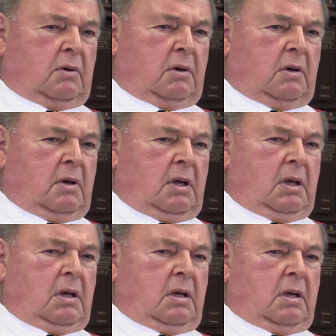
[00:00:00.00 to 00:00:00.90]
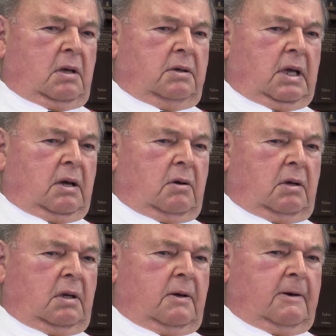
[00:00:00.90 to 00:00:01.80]
were uh, down
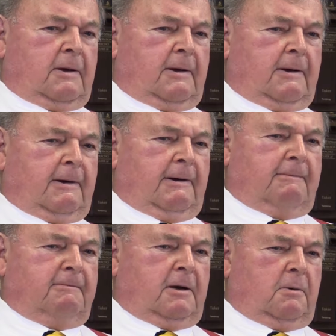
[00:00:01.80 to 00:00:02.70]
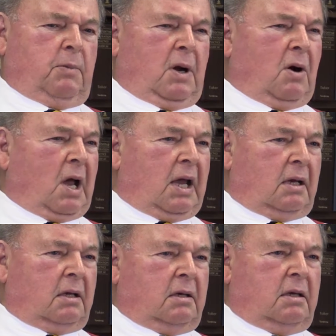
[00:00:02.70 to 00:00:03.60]
in uh, near Mare
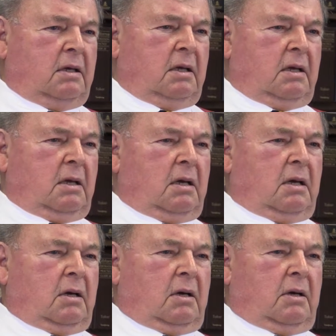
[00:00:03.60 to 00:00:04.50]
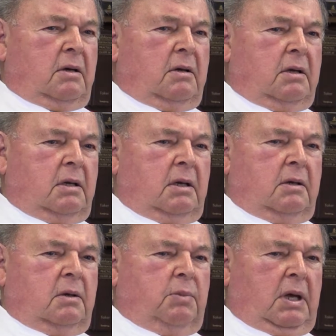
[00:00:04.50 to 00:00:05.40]
Island uh,
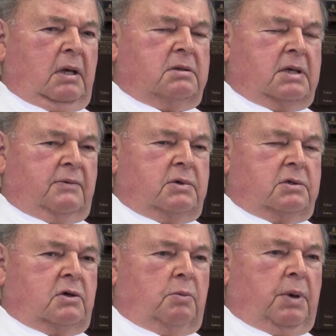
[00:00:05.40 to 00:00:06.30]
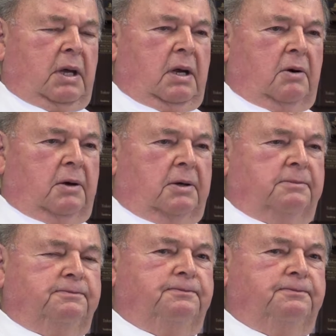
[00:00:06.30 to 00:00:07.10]
in the Bay, San Francisco Bay Area.